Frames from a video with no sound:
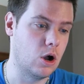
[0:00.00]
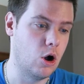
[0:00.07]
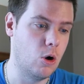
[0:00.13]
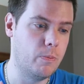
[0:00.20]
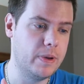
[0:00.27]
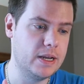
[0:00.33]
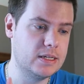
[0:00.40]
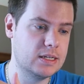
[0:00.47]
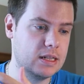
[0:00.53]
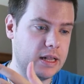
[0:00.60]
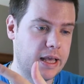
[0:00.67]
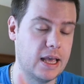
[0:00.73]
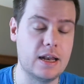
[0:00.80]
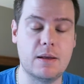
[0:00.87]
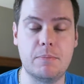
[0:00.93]
hoping to
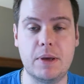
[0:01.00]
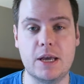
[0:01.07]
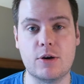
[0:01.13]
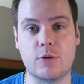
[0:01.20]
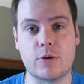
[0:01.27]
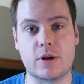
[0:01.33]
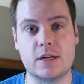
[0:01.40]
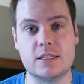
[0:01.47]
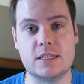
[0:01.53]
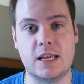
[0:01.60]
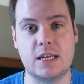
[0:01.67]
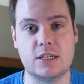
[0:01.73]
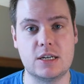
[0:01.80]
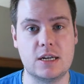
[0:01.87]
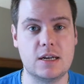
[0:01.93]
land a big
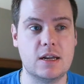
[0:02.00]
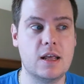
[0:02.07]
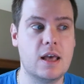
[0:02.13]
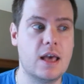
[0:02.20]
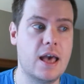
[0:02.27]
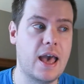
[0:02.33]
organization,